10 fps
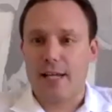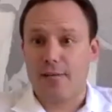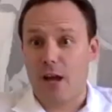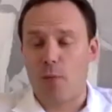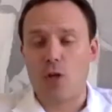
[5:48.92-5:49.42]
of
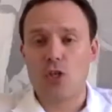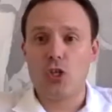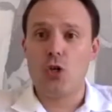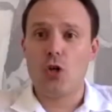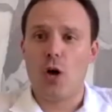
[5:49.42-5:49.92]
how much
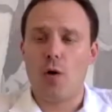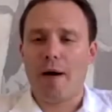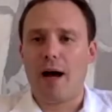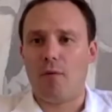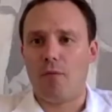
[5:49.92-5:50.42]
you know
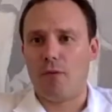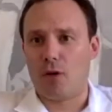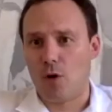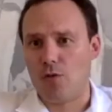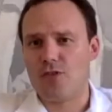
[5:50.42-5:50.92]
about the
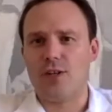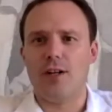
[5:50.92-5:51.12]
continent